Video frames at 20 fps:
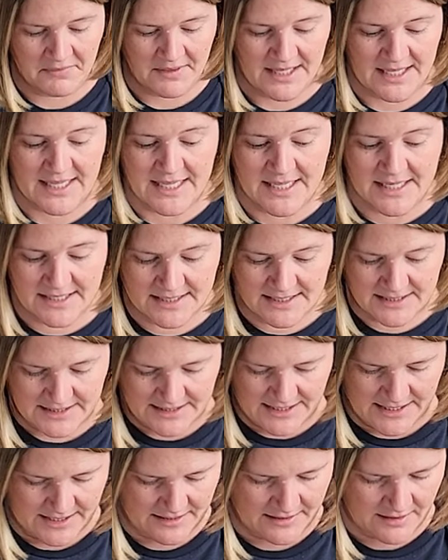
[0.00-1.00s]

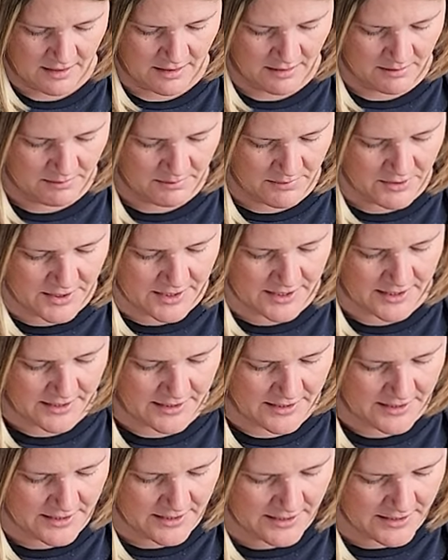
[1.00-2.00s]
easily put it in
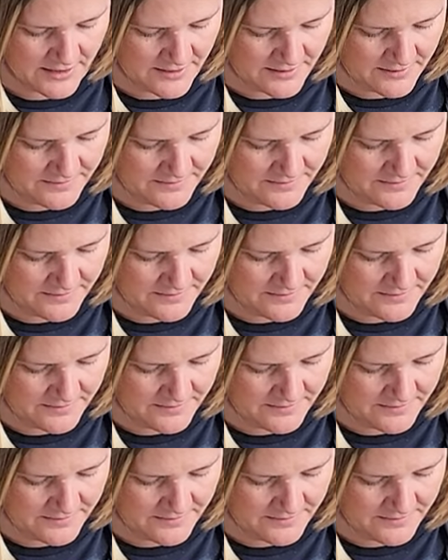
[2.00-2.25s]
here.